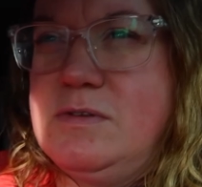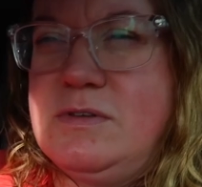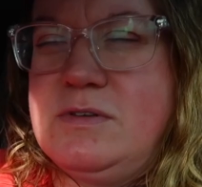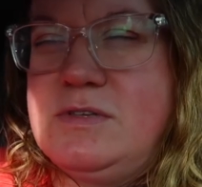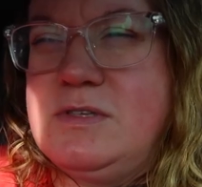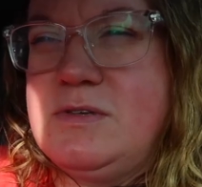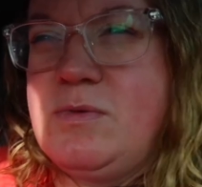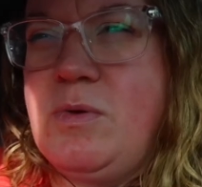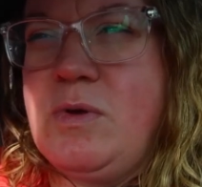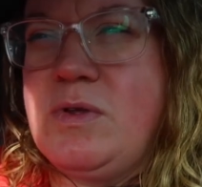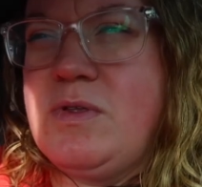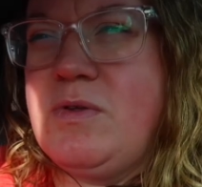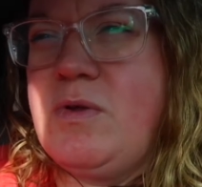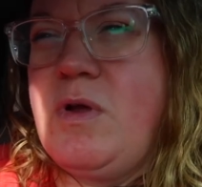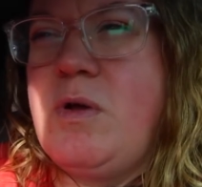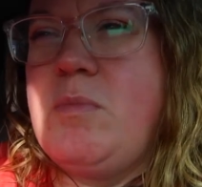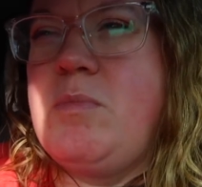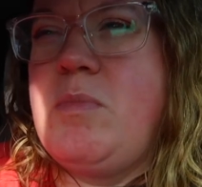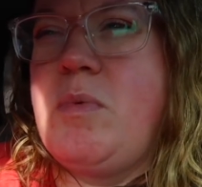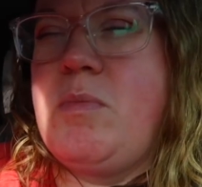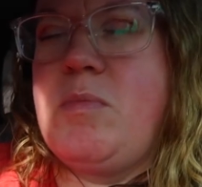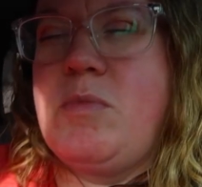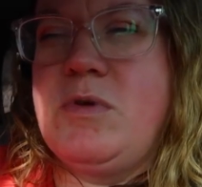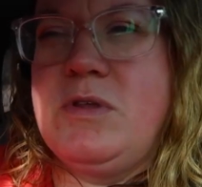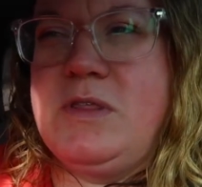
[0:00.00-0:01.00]
sore
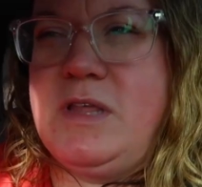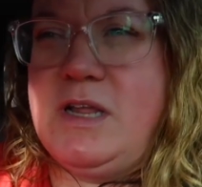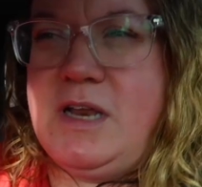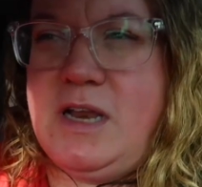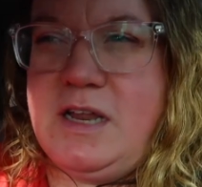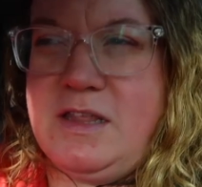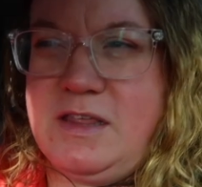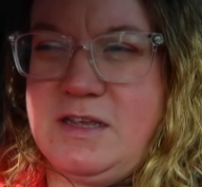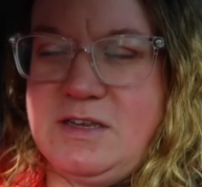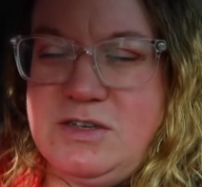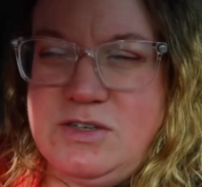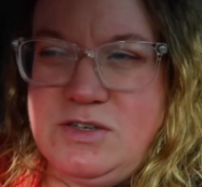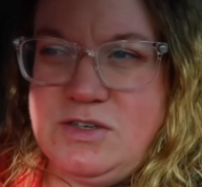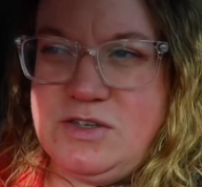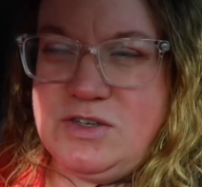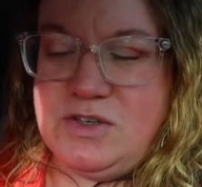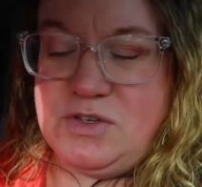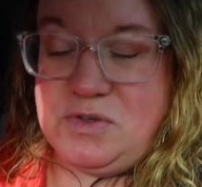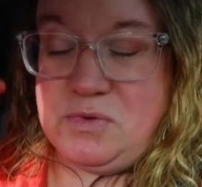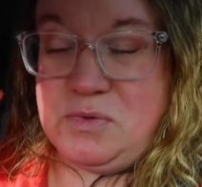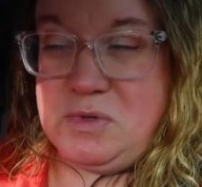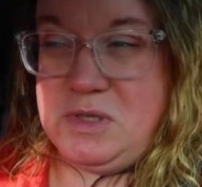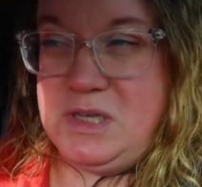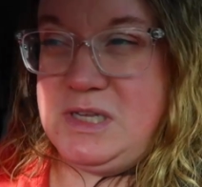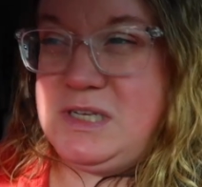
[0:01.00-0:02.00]
throat, more than anything, she's
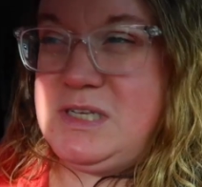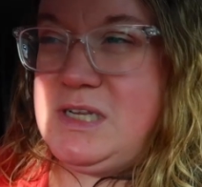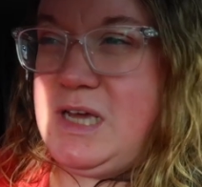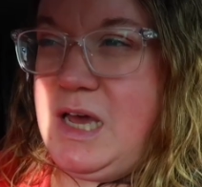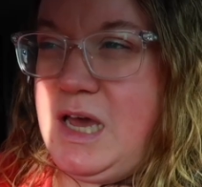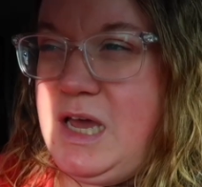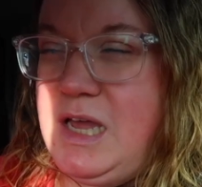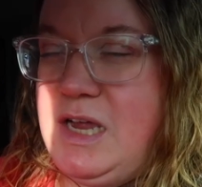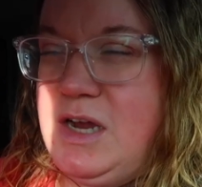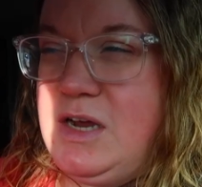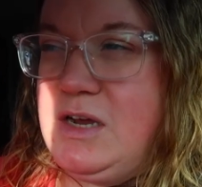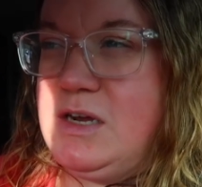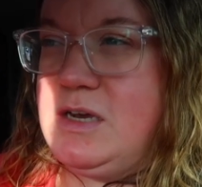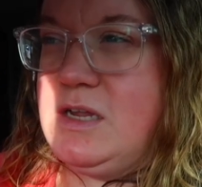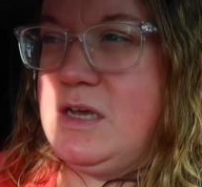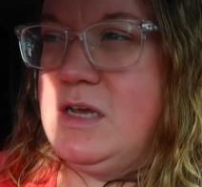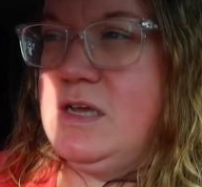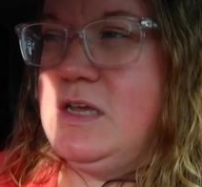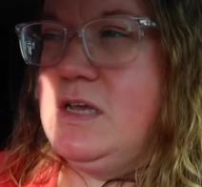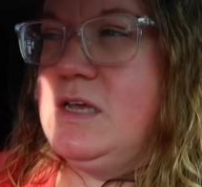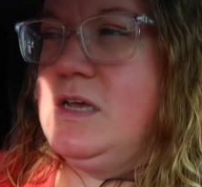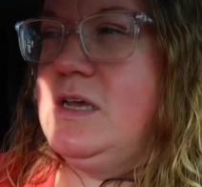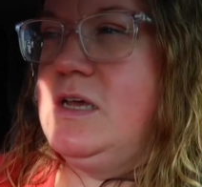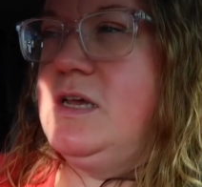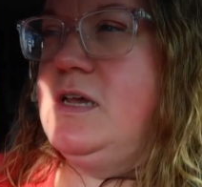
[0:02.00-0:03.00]
just really tired
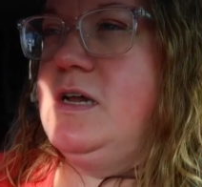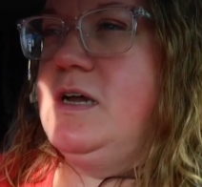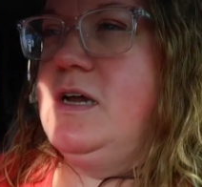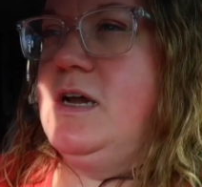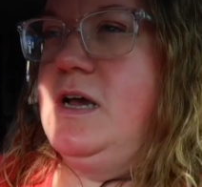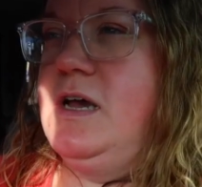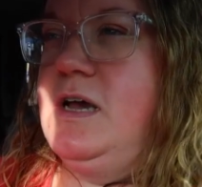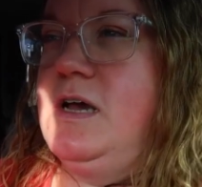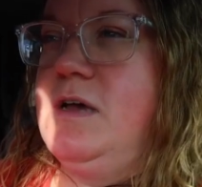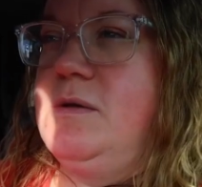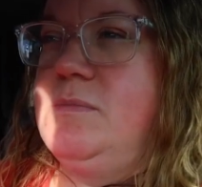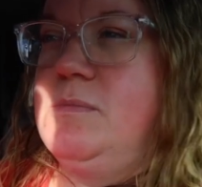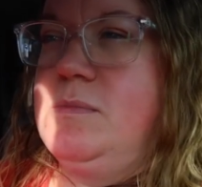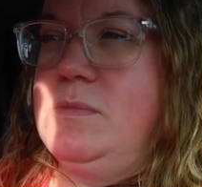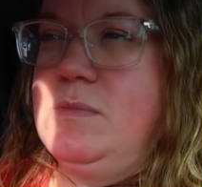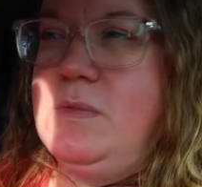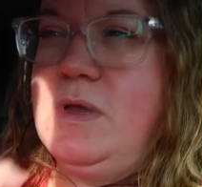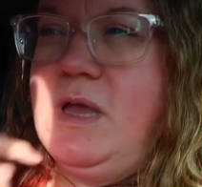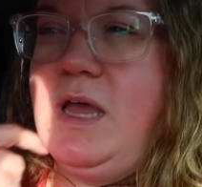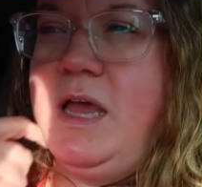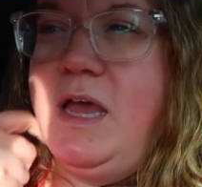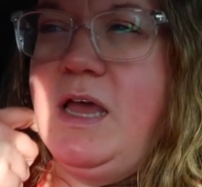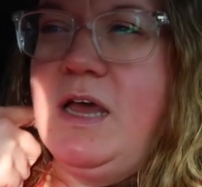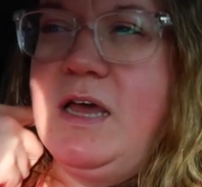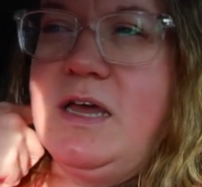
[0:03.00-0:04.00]
um,
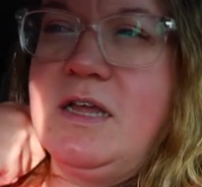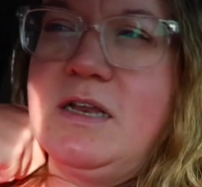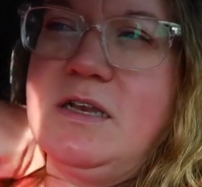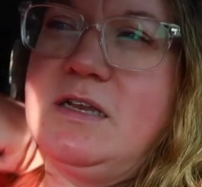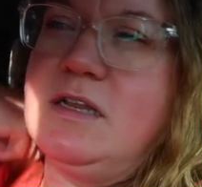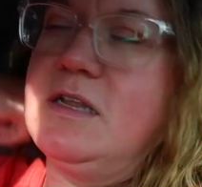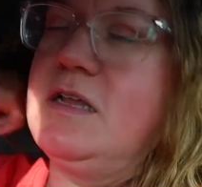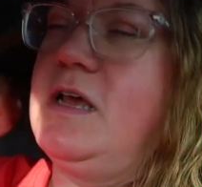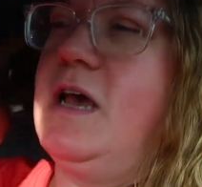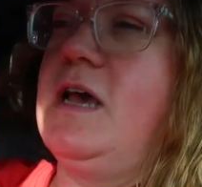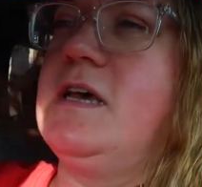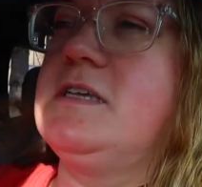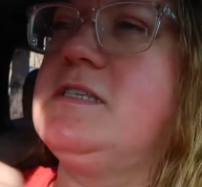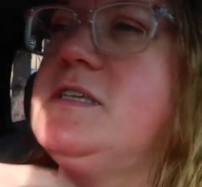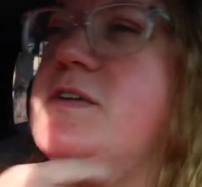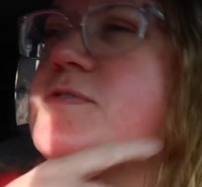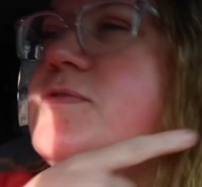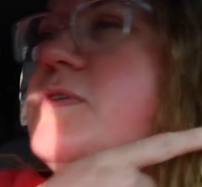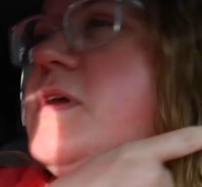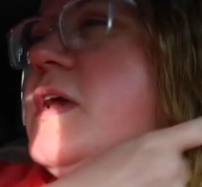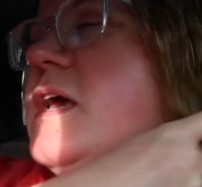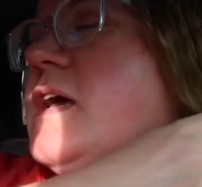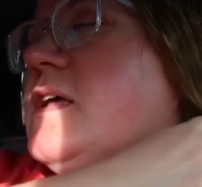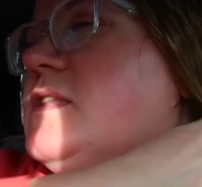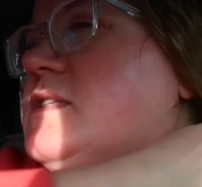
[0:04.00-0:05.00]
and asked if
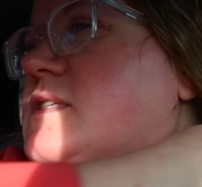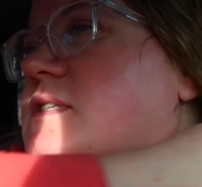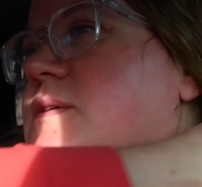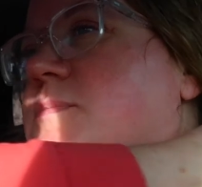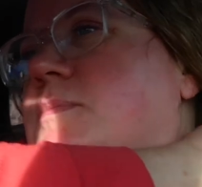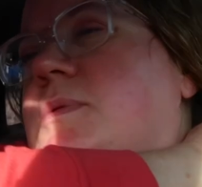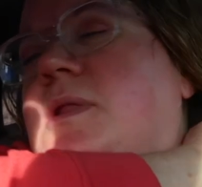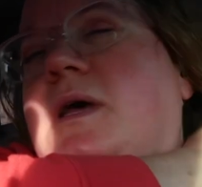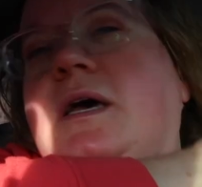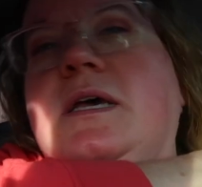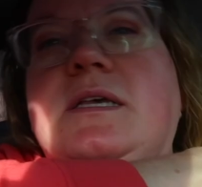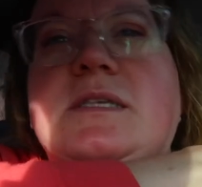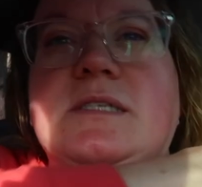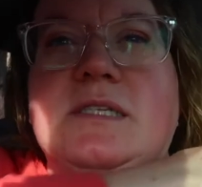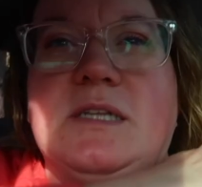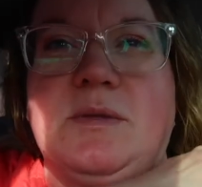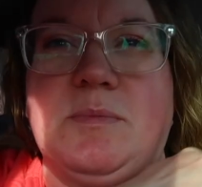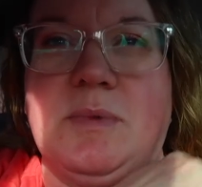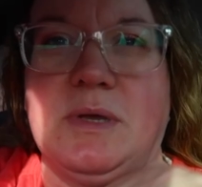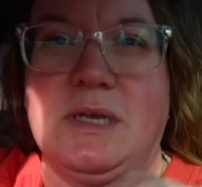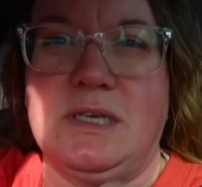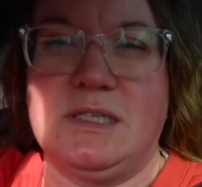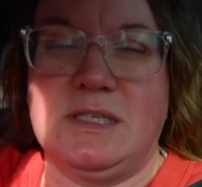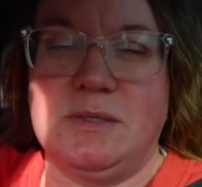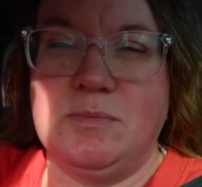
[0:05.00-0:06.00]
we had supplies to
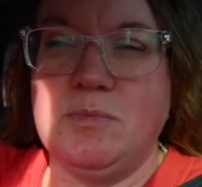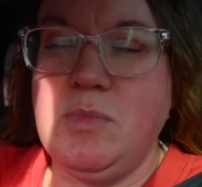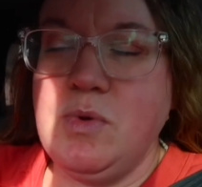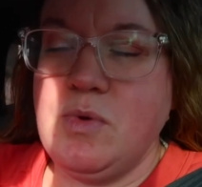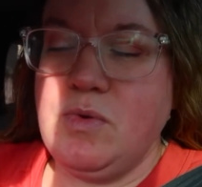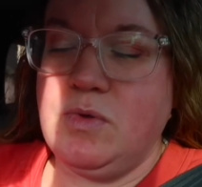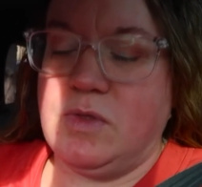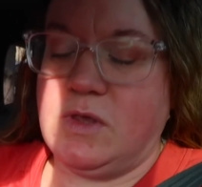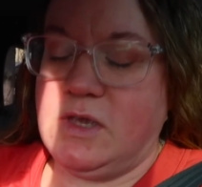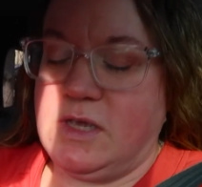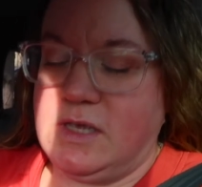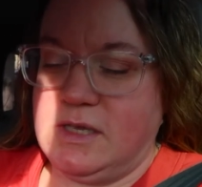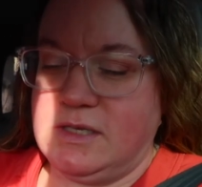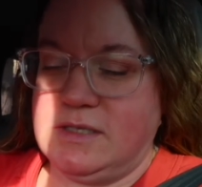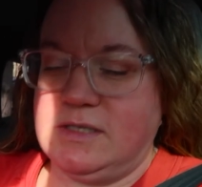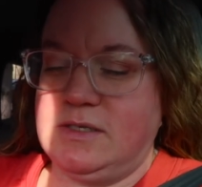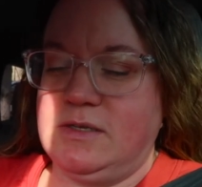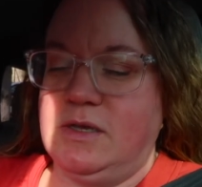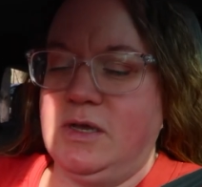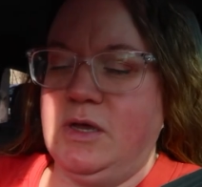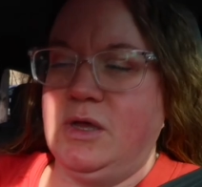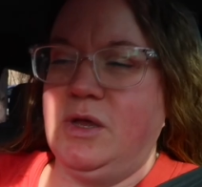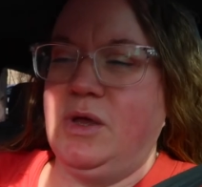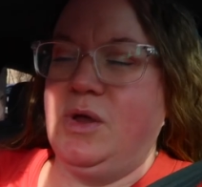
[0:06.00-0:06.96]
make smoothies,